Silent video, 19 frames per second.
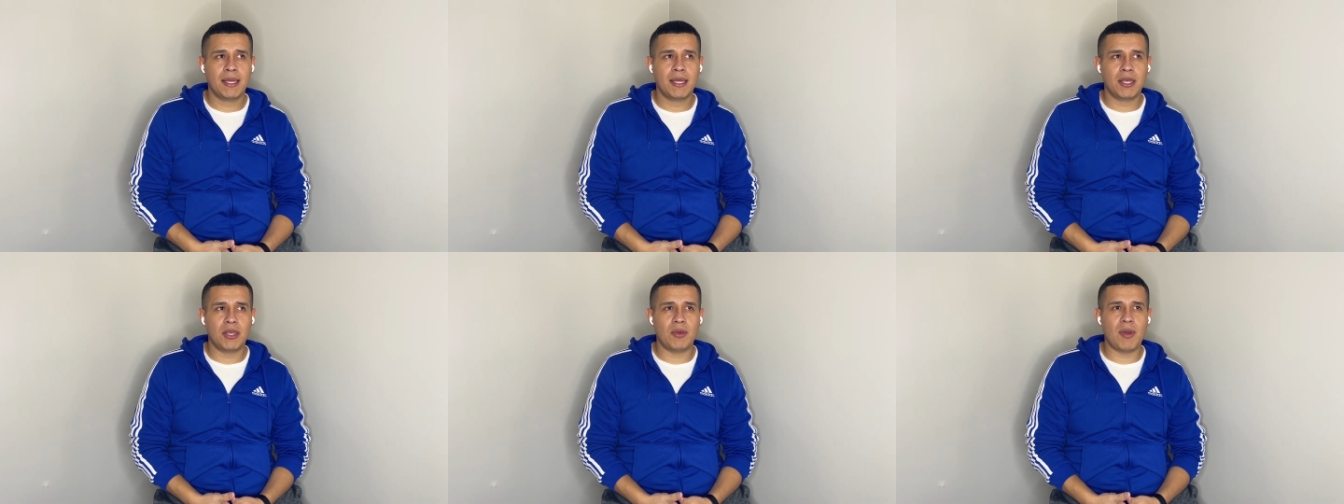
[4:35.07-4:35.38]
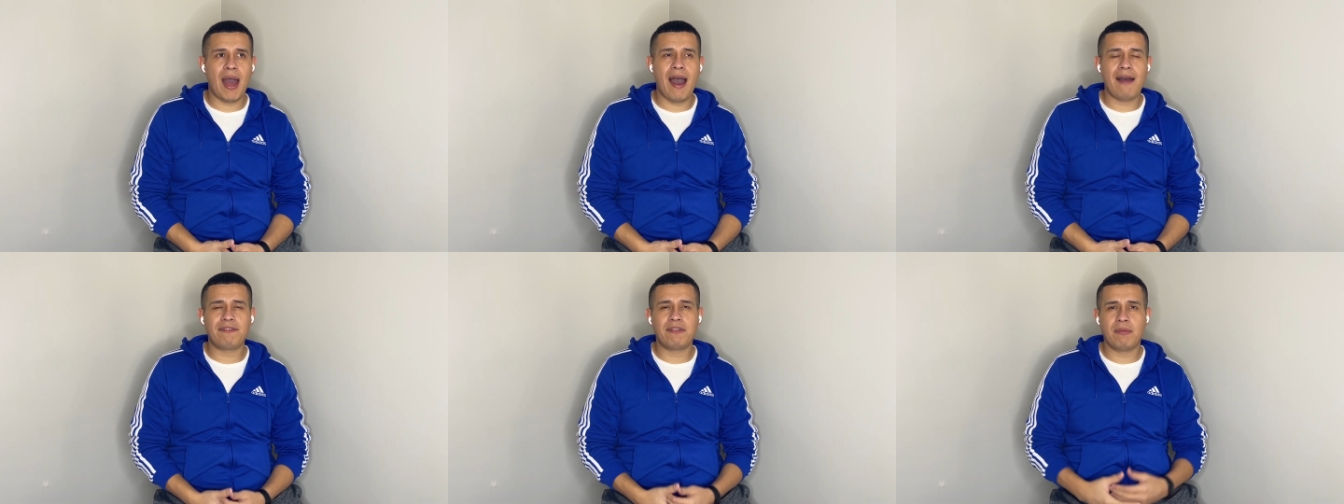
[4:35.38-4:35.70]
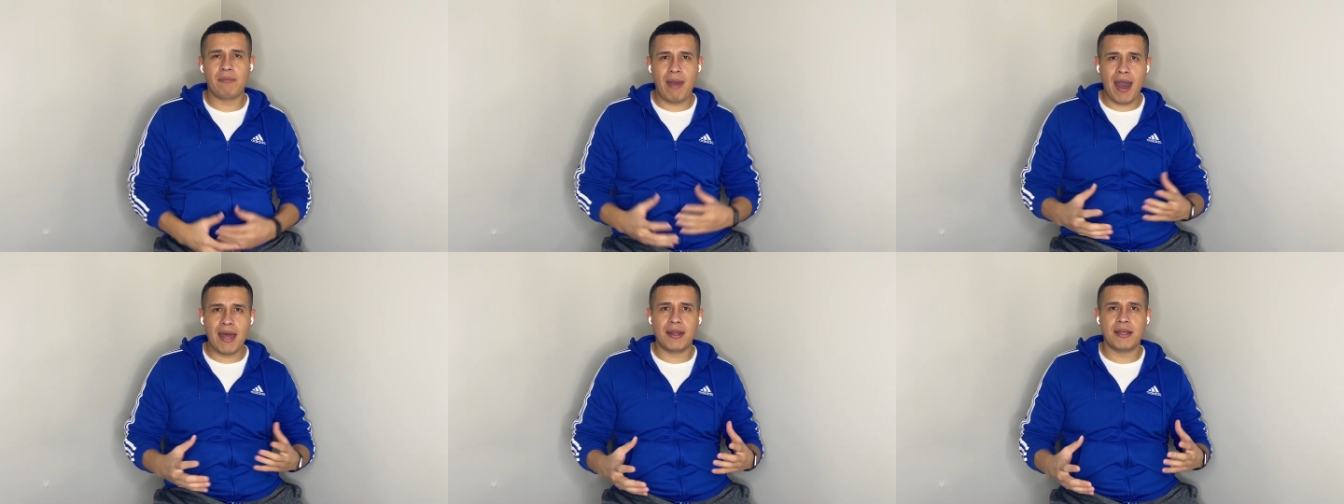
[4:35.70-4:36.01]
you have to
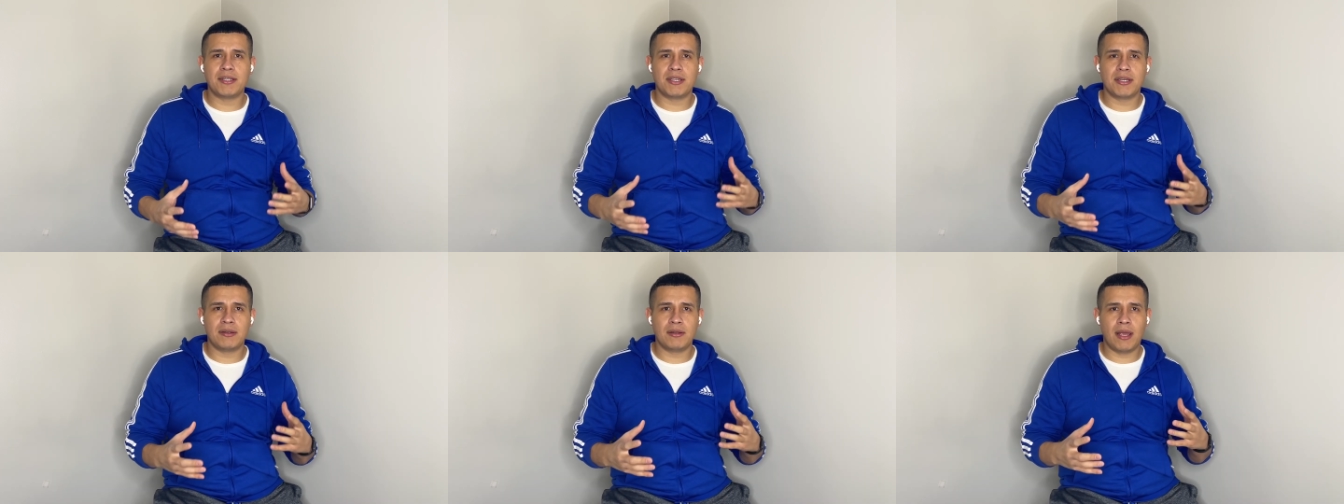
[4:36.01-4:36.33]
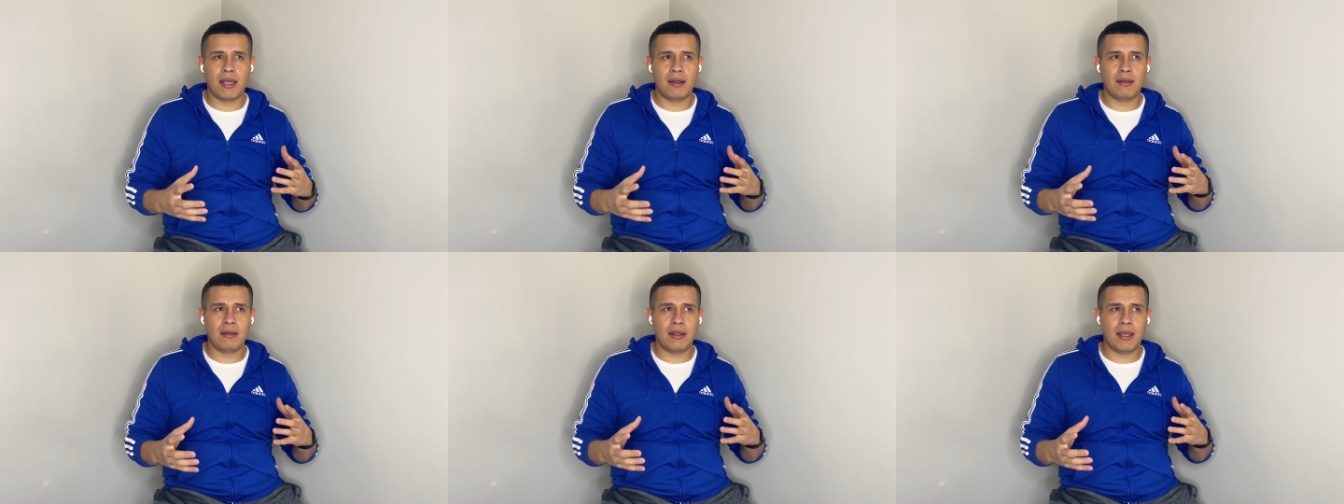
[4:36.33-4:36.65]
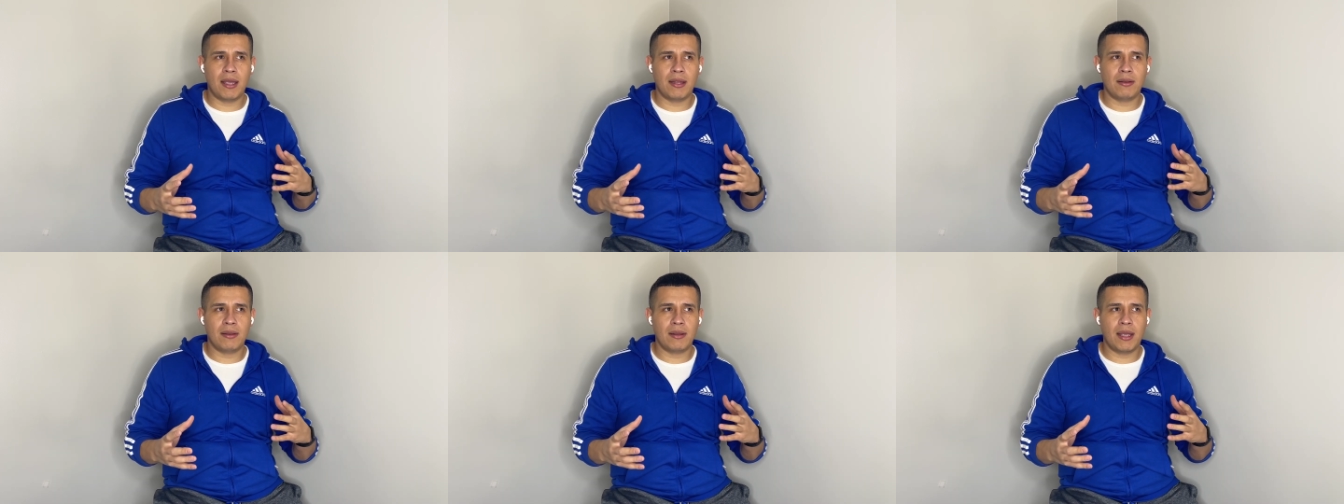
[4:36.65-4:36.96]
manage and, and,
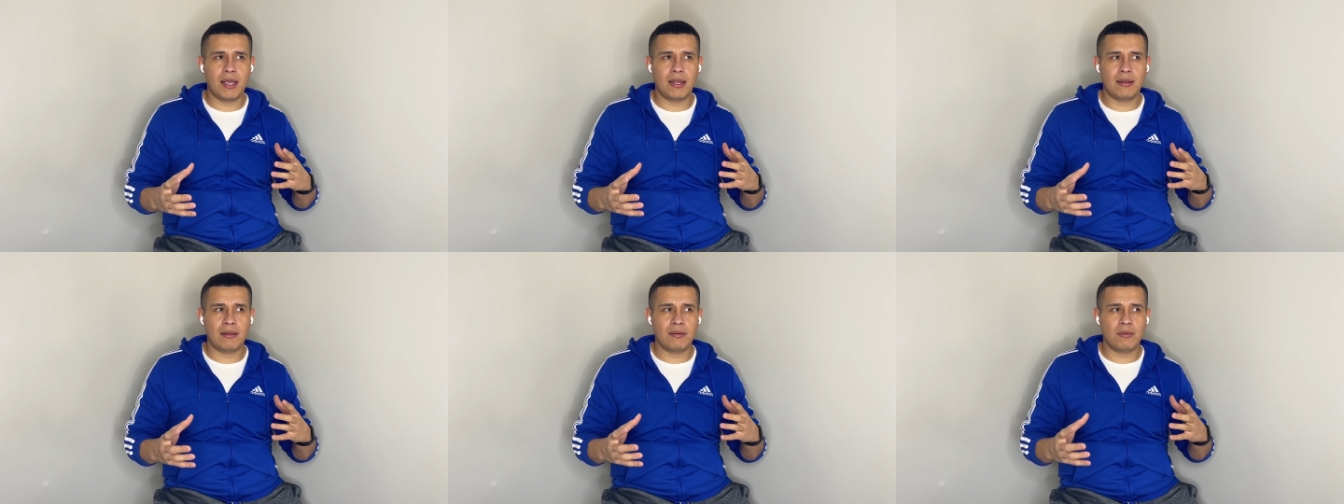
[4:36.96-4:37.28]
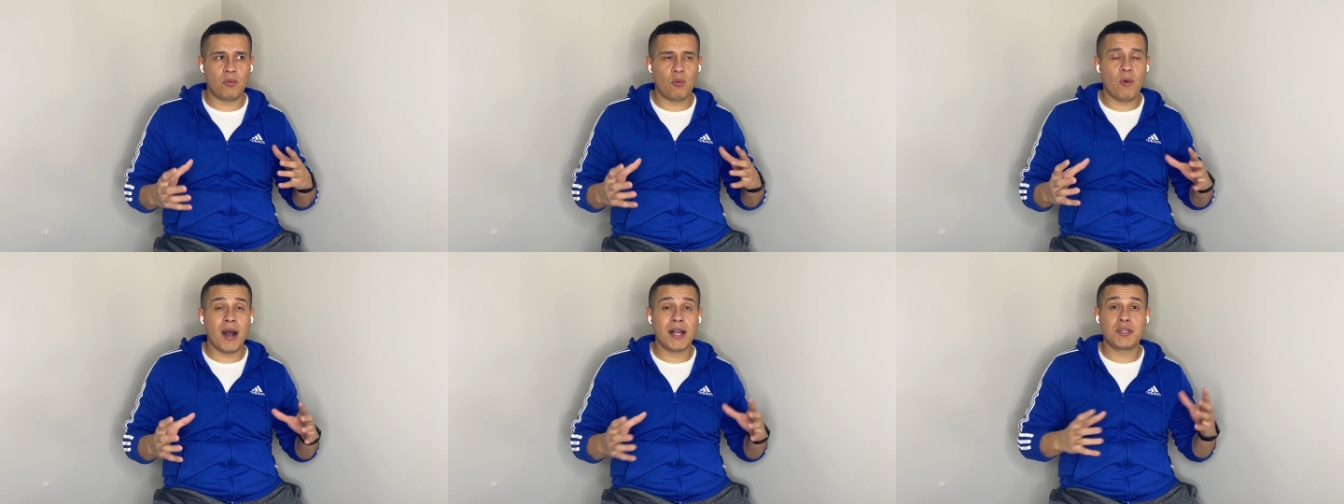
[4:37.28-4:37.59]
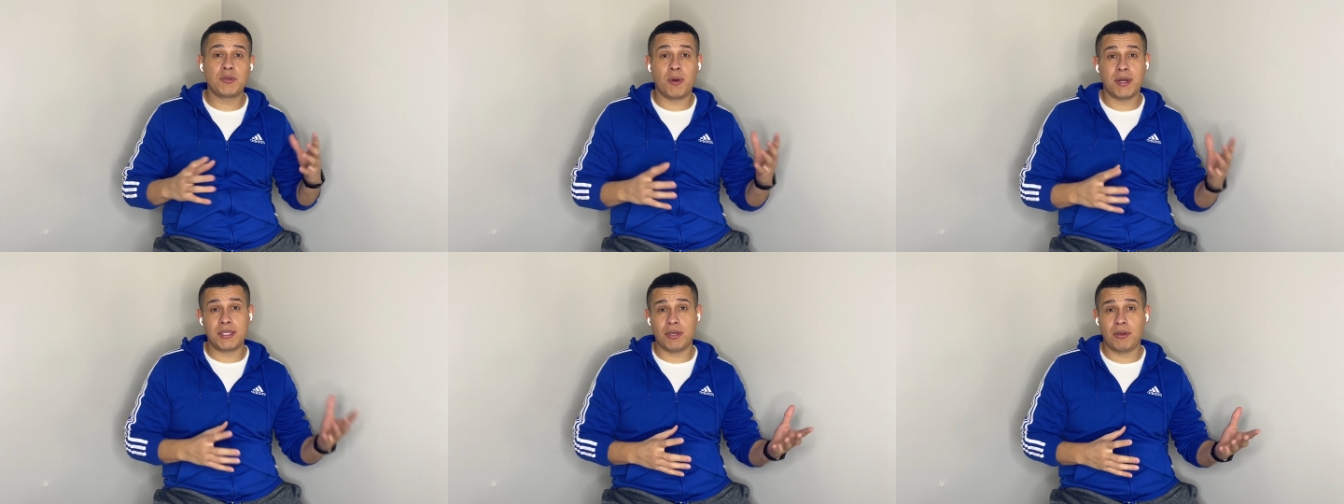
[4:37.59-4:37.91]
and, and watch
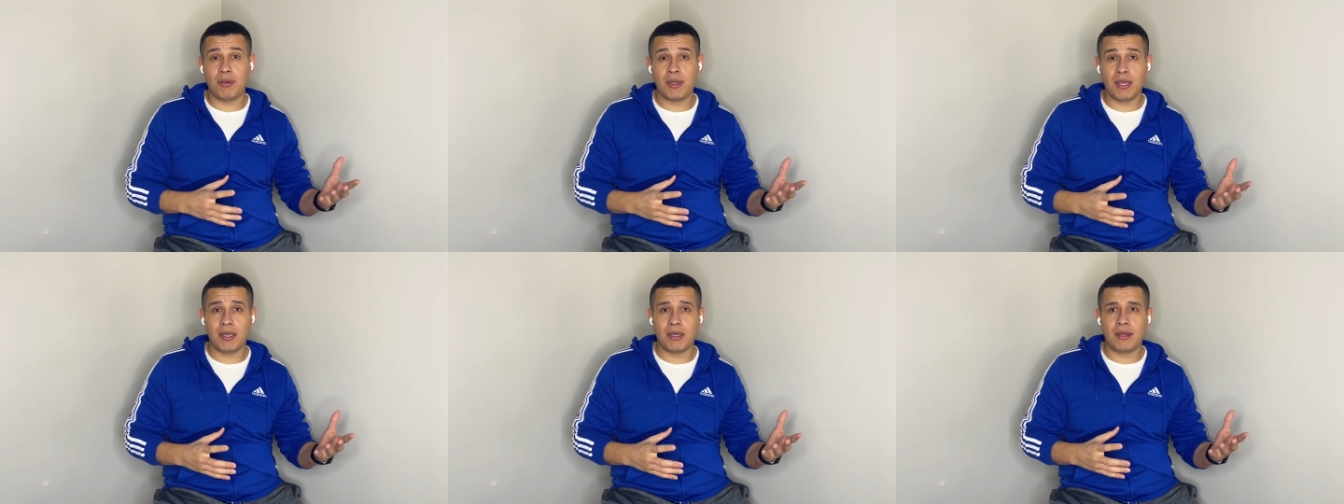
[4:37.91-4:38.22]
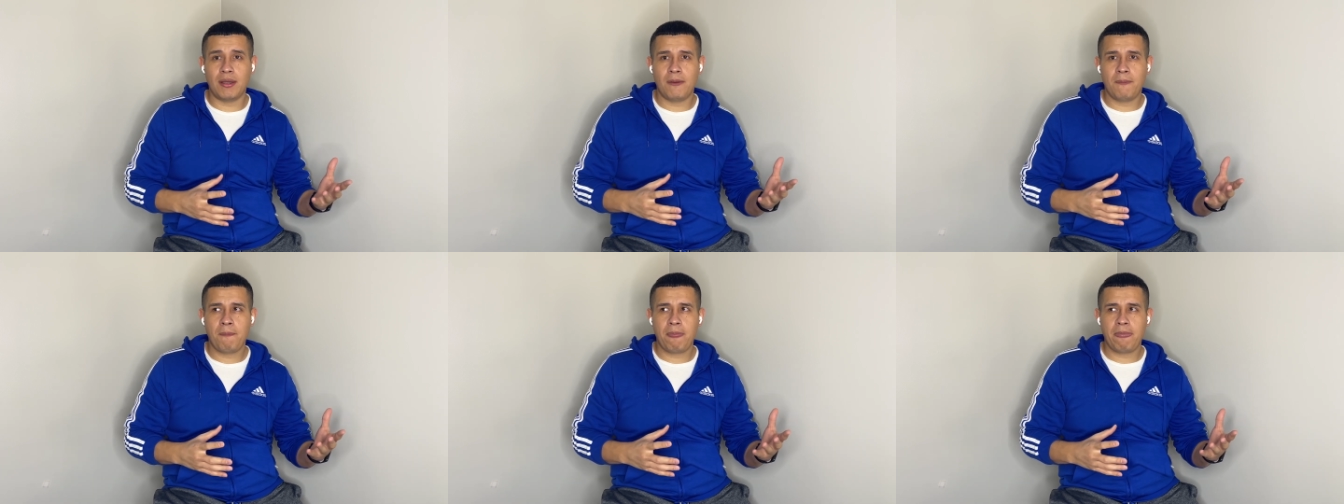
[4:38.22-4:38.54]
what you eat.